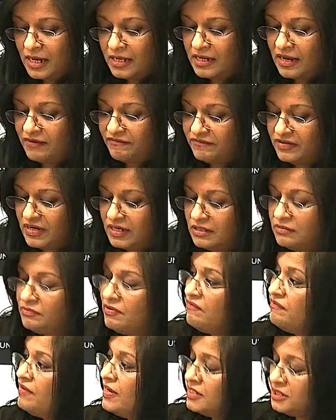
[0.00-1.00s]
Yet further
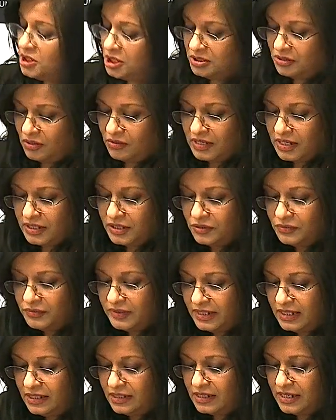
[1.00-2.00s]
reflection on her
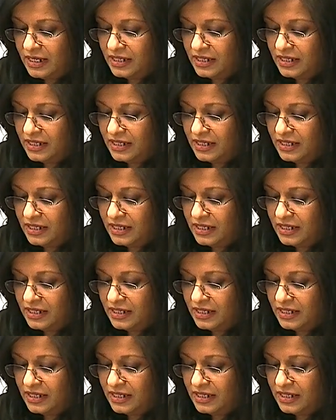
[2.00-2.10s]
unique